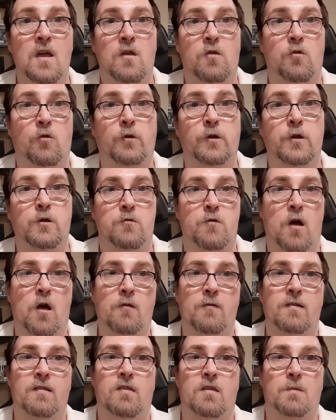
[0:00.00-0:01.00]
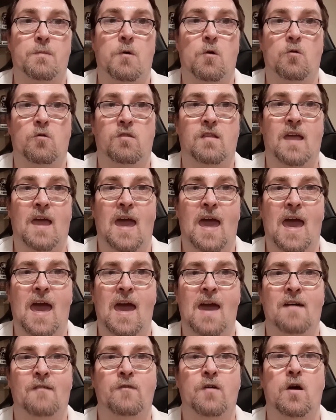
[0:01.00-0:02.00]
So you're always supposed to
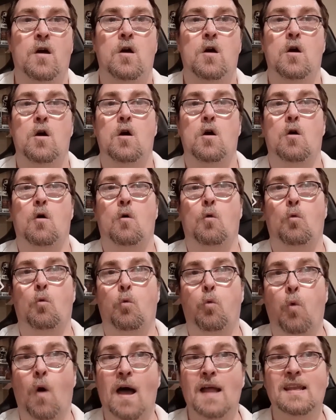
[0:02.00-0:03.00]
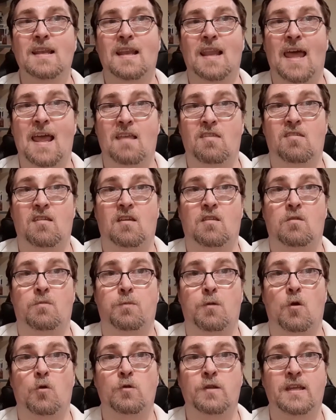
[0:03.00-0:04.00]
have one less
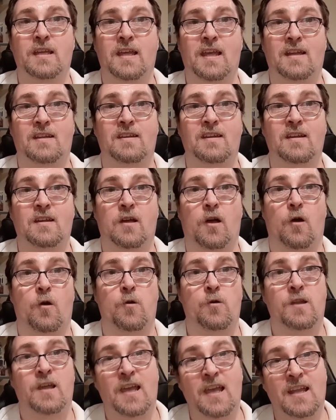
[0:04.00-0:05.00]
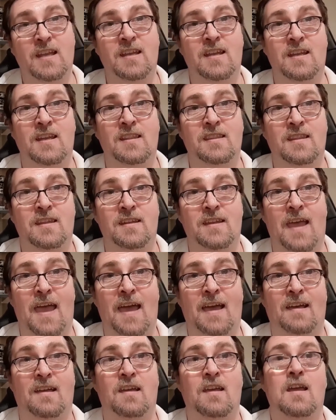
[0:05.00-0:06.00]
Exploding Kitten card hidden in the
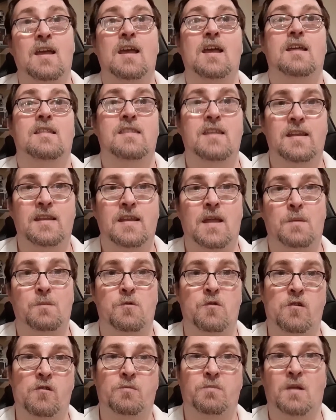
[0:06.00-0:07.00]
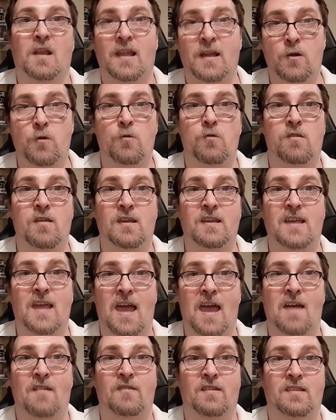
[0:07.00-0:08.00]
deck than number of players that you
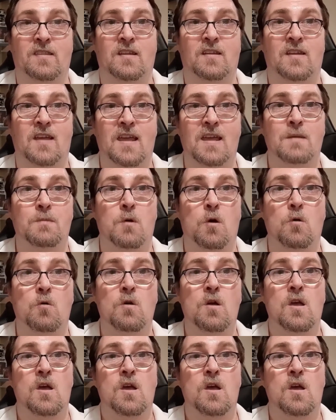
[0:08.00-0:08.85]
have at the table.